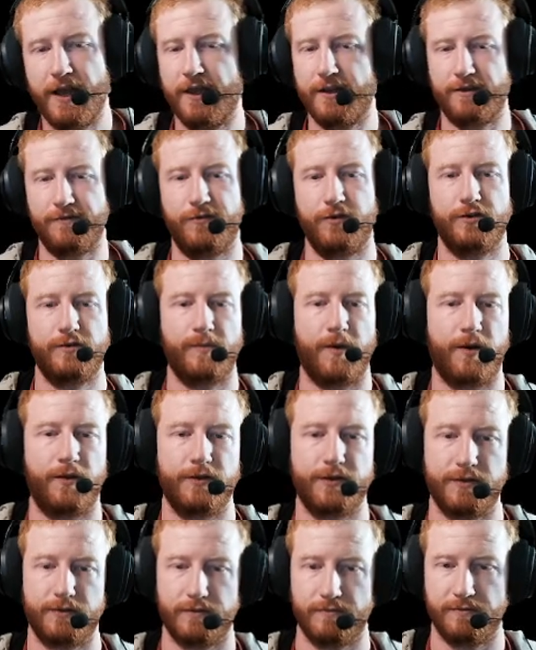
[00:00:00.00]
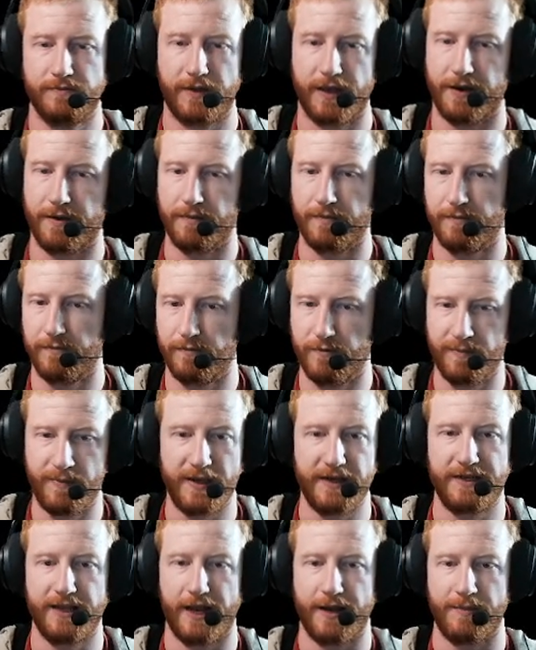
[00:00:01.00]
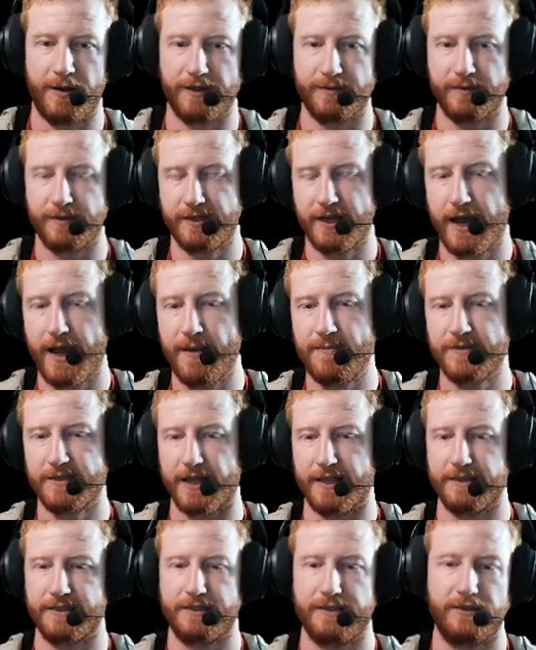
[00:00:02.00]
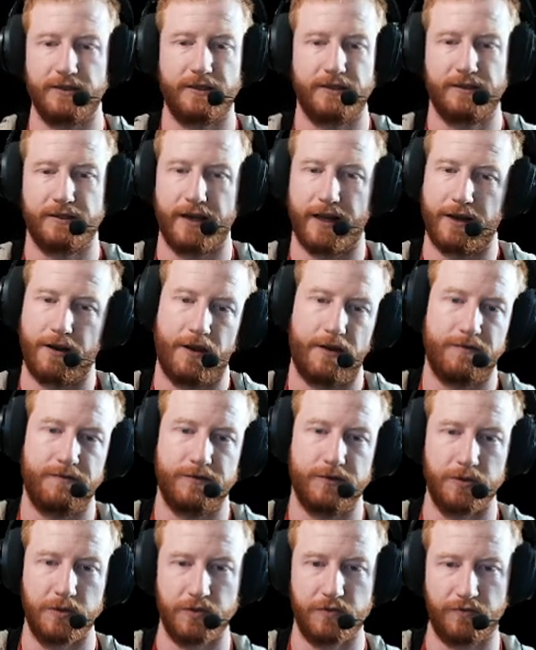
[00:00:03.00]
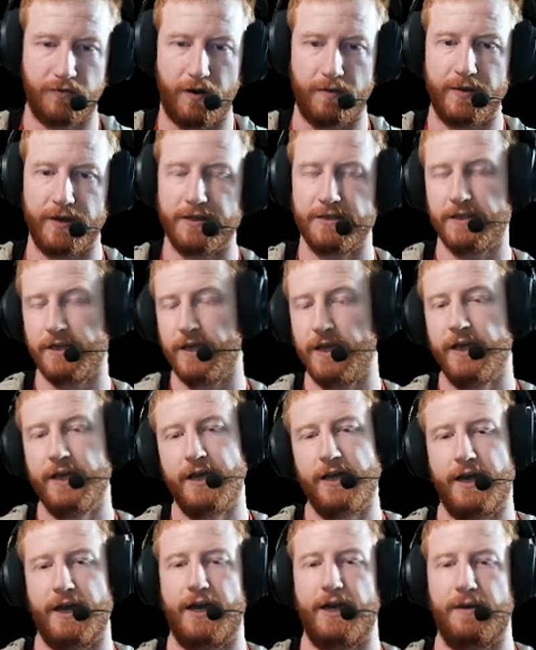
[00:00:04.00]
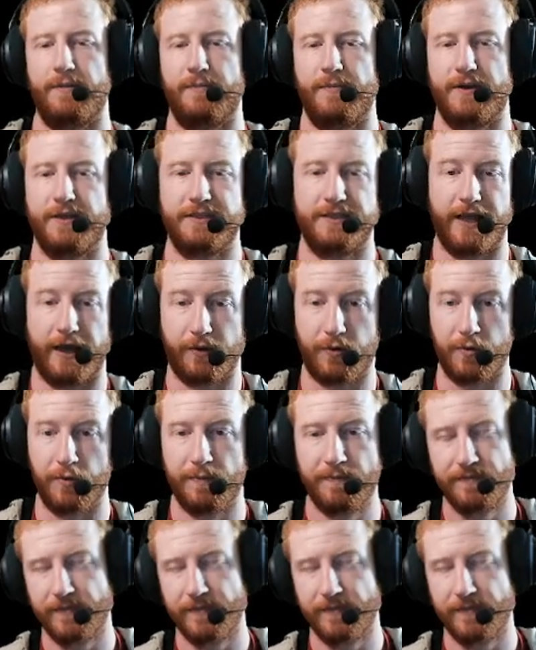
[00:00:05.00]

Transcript: Diffusion models can repeat data multiple times and still get a lot of juice from it. Isn't that cool?